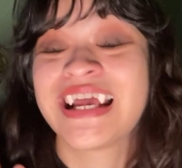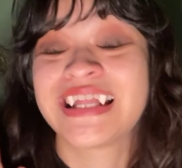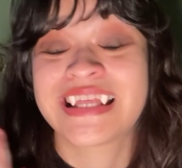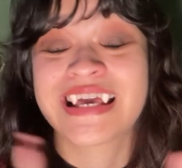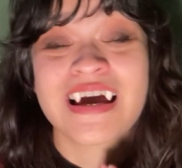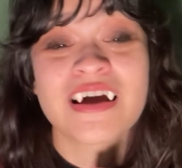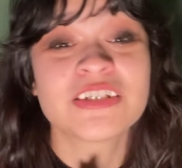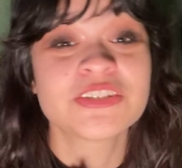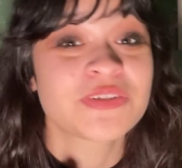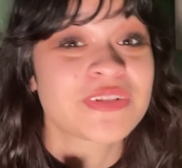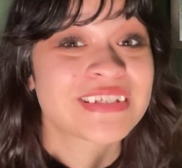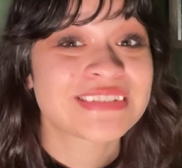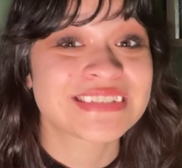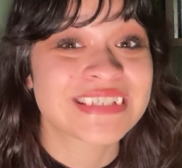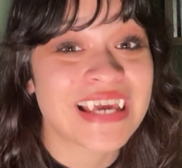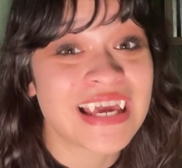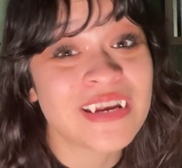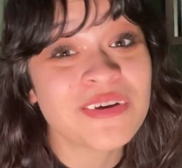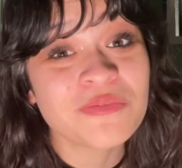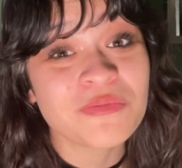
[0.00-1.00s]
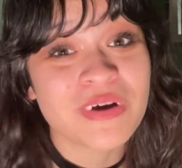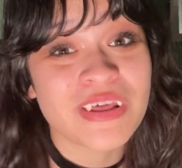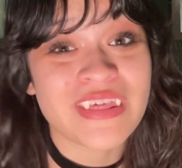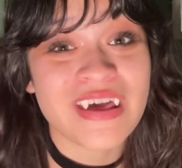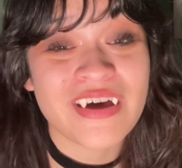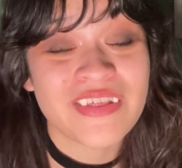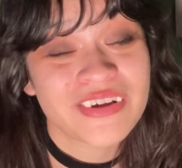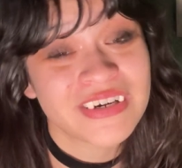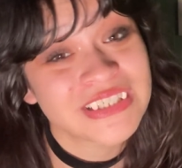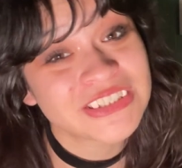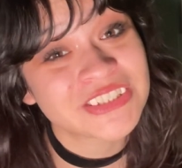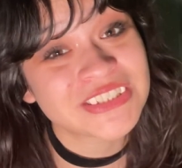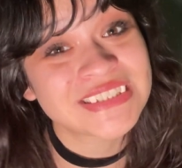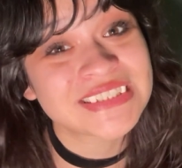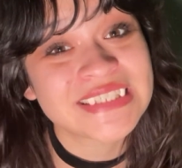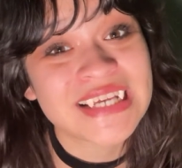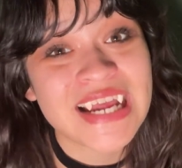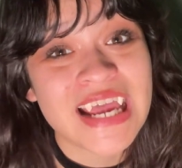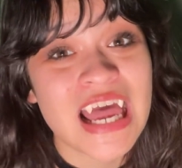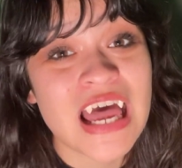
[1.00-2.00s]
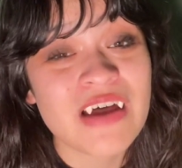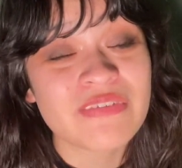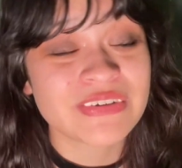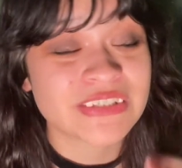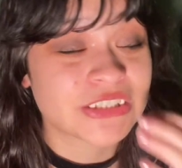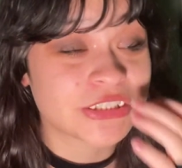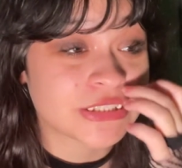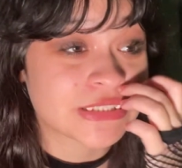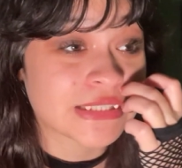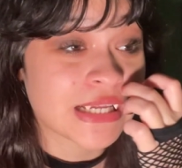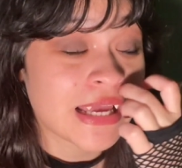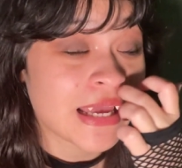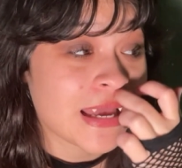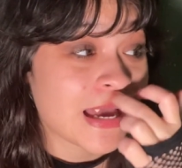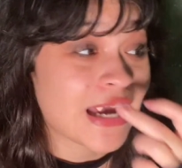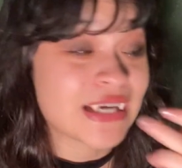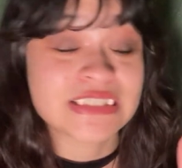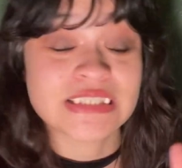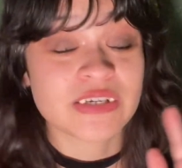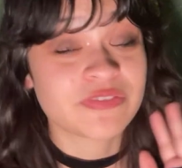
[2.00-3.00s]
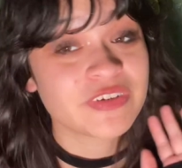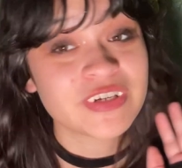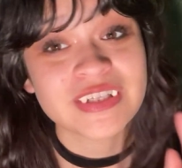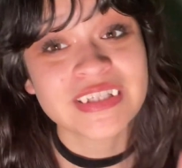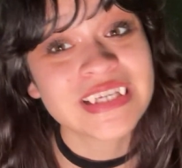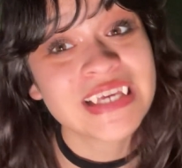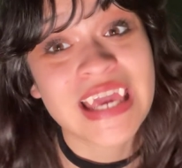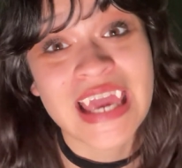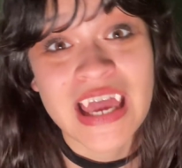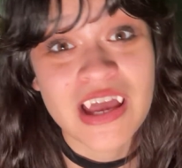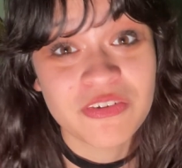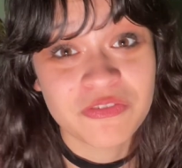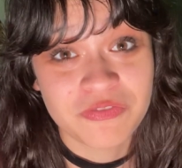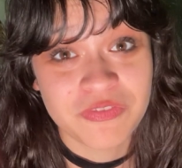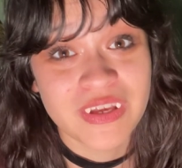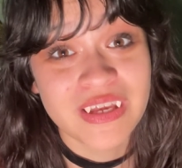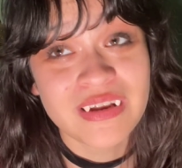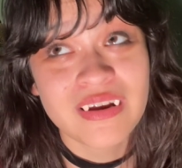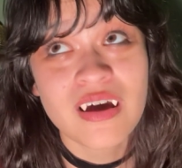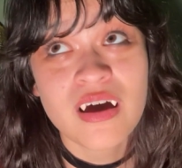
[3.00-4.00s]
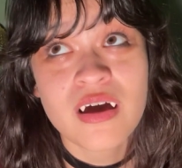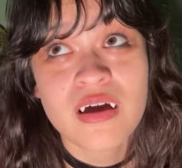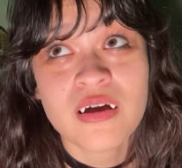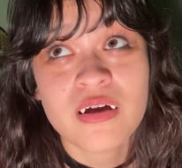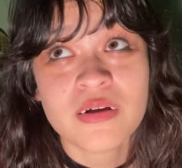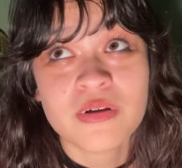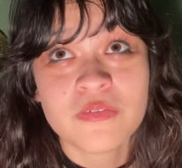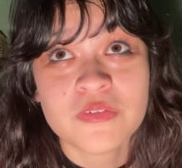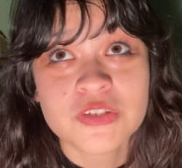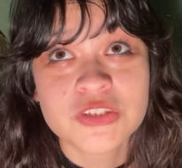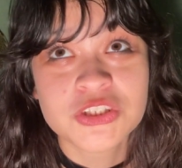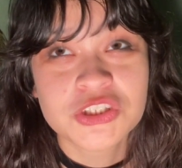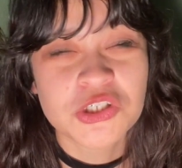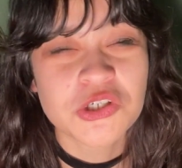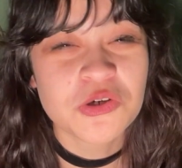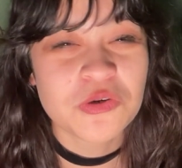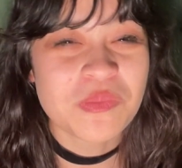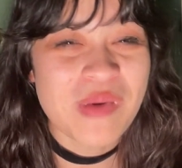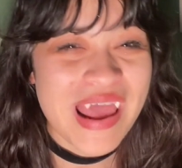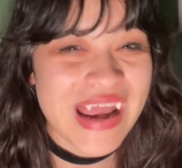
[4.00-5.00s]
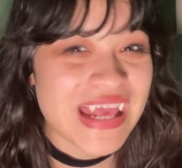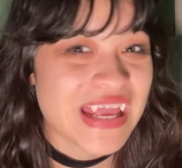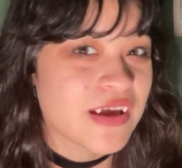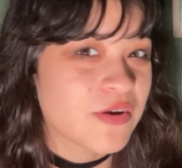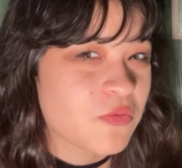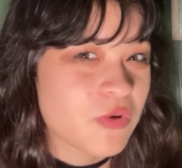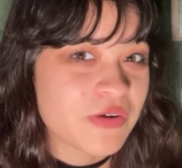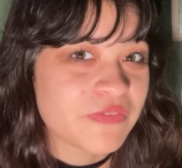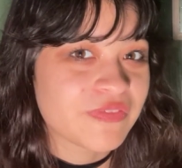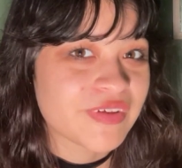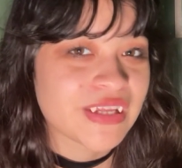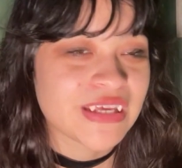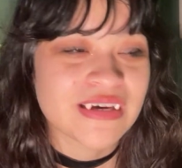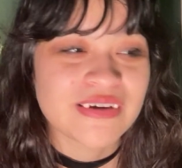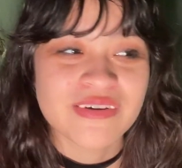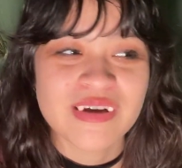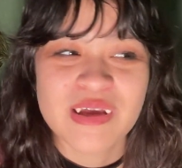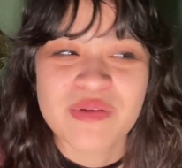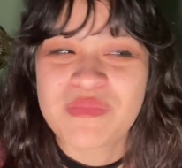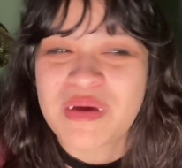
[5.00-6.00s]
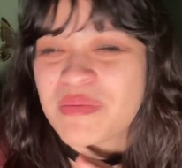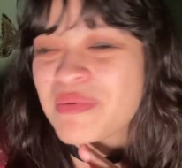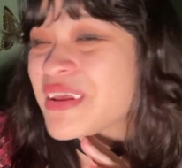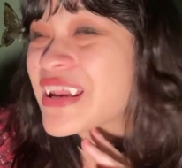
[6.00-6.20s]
think I'll do this again with other interests that I have. It's just, I definitely can't fit too many in one video, and maybe